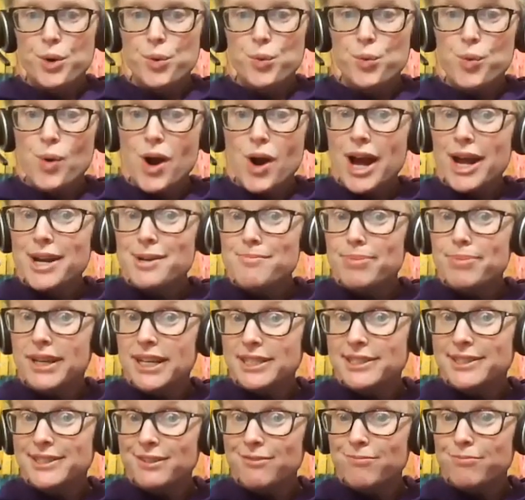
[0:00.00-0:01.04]
One
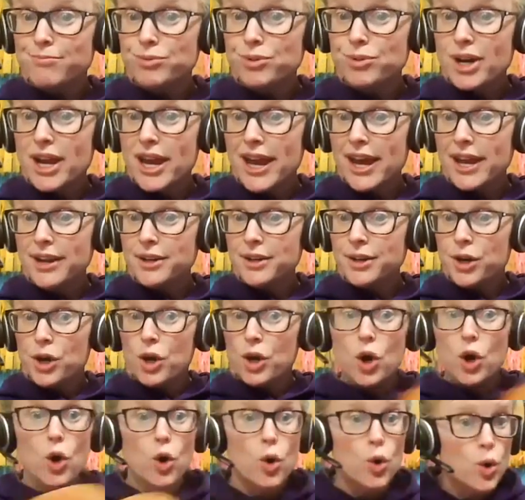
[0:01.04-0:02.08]
piece of bread
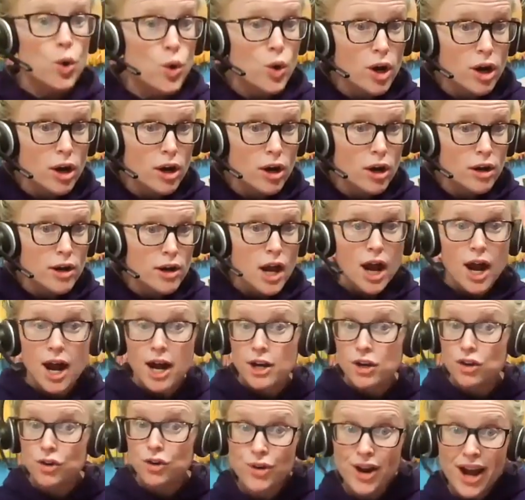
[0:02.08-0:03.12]
or
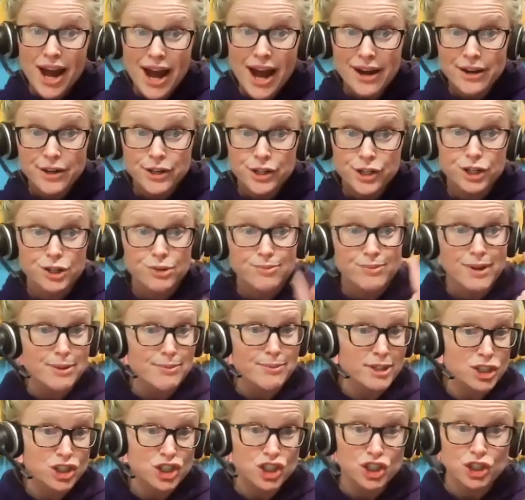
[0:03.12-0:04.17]
a cracker,
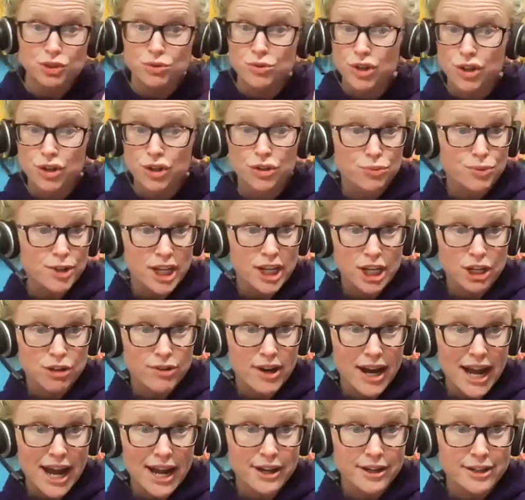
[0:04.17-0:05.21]
maybe two or three
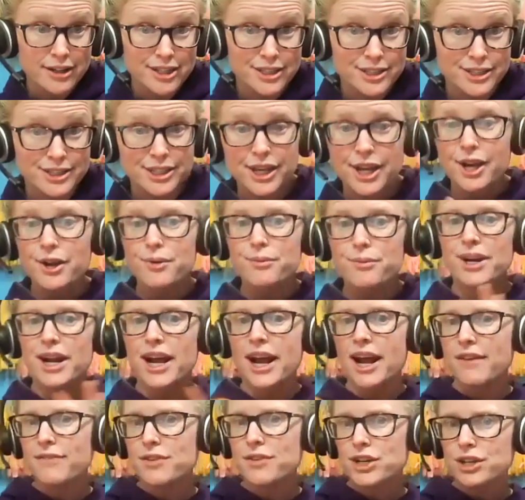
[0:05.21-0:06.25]
crackers,
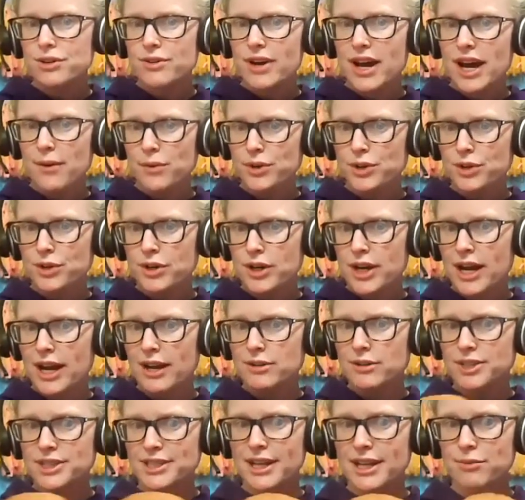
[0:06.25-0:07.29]
whatever you have in your
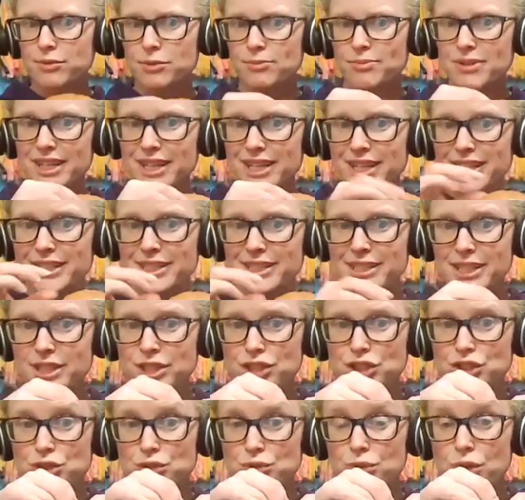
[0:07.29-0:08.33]
house that would be easy
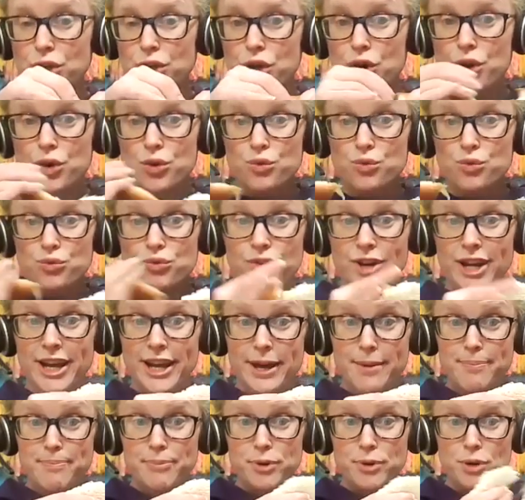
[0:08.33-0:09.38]
to
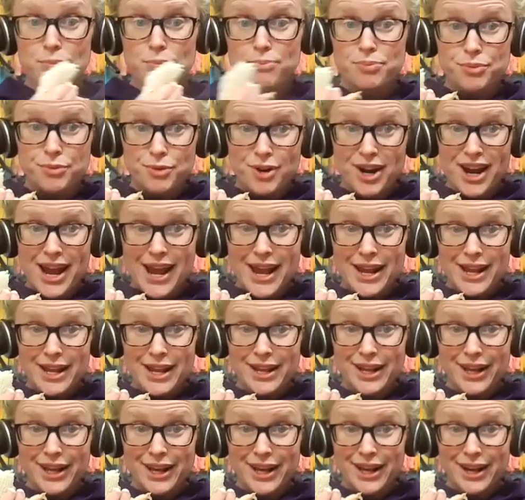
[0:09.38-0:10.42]
rip or
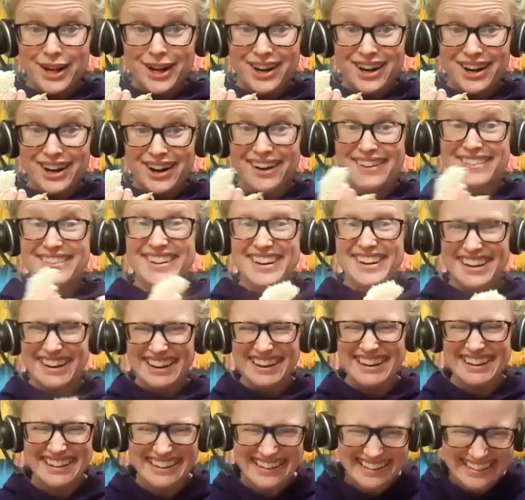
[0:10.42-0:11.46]
break.
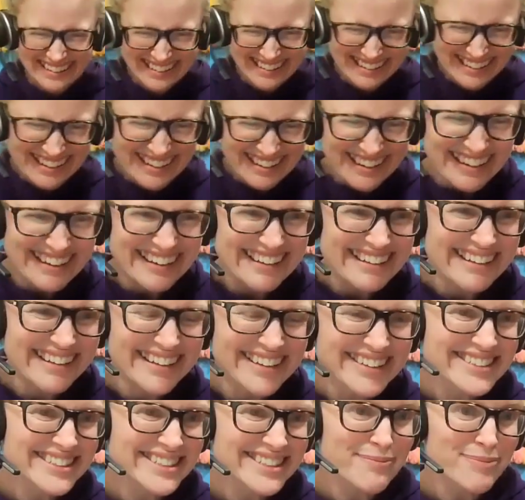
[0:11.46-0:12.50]
Okay?
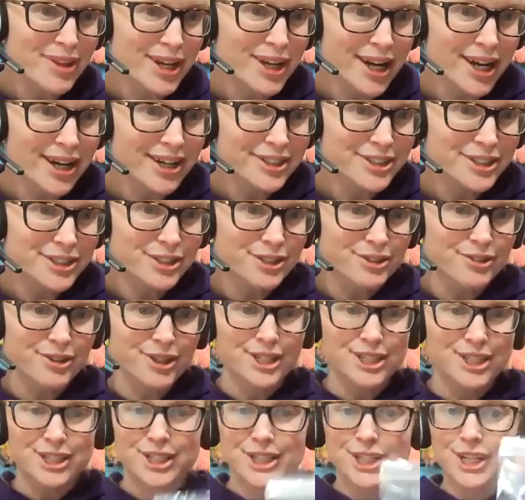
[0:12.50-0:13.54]
Something else you're
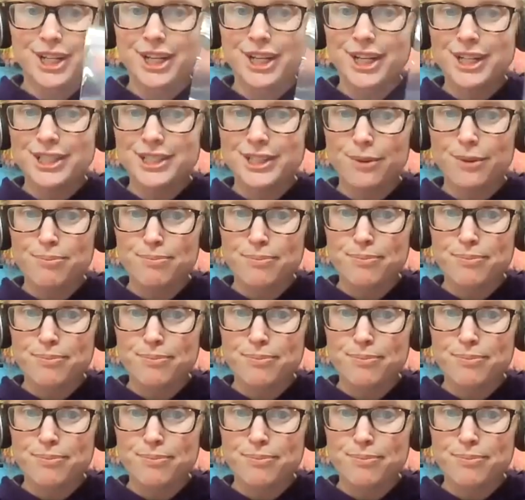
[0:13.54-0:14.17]
going to need is a